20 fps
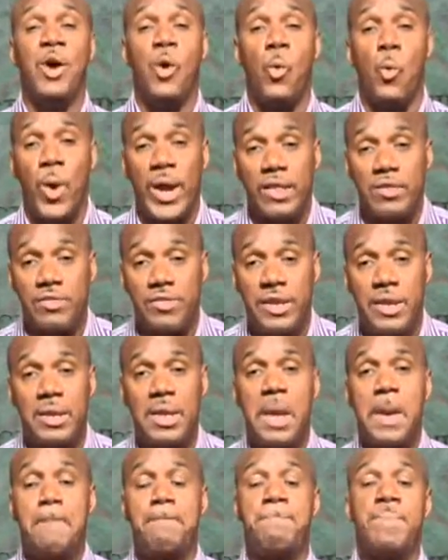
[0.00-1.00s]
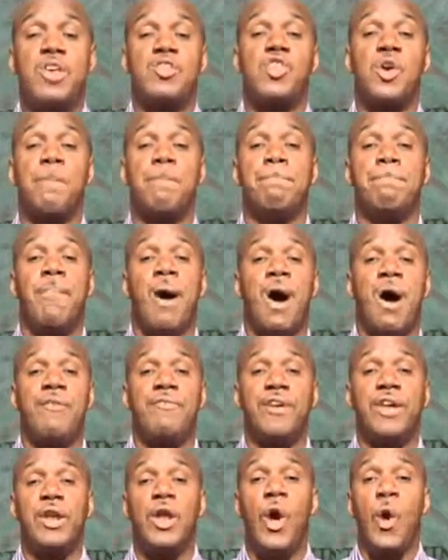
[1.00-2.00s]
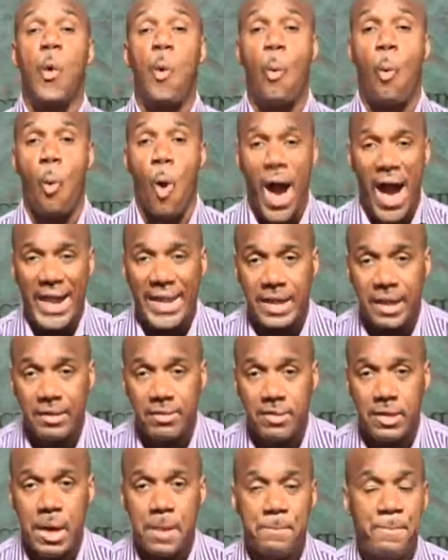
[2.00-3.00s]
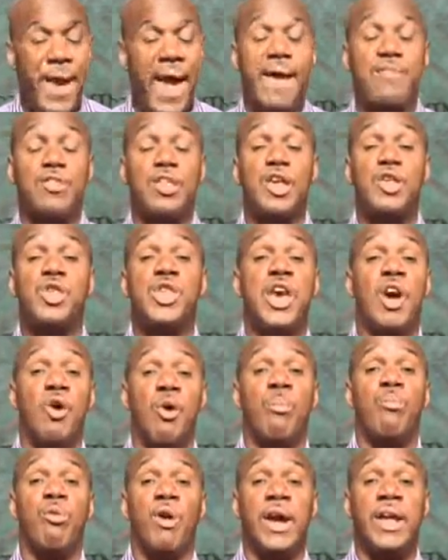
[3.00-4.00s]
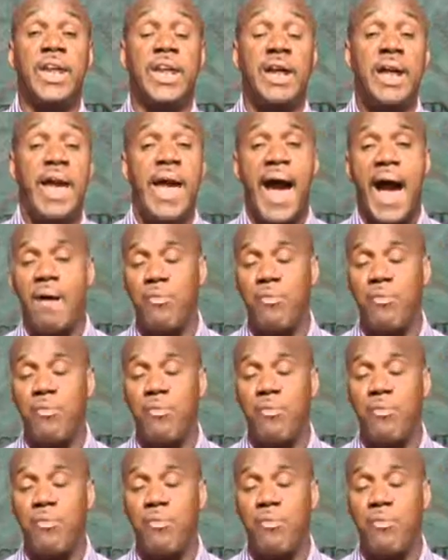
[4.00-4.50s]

Bill Winston, Bishop Marvin Winans, Pastor Cheryl Brady.